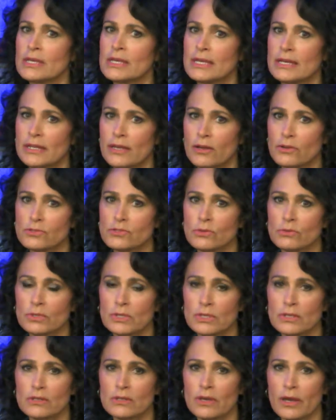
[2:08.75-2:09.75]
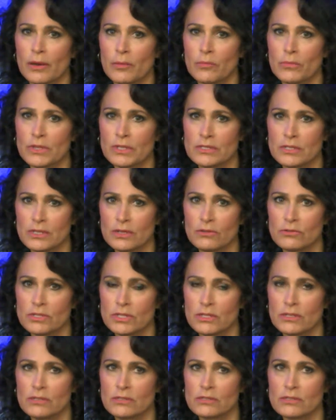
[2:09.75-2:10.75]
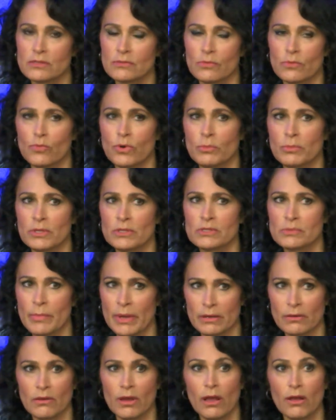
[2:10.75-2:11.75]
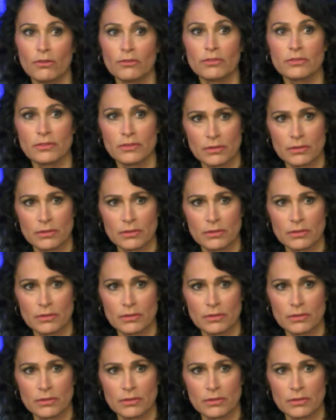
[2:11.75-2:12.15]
and I also lead the DoD's Women's Mental Health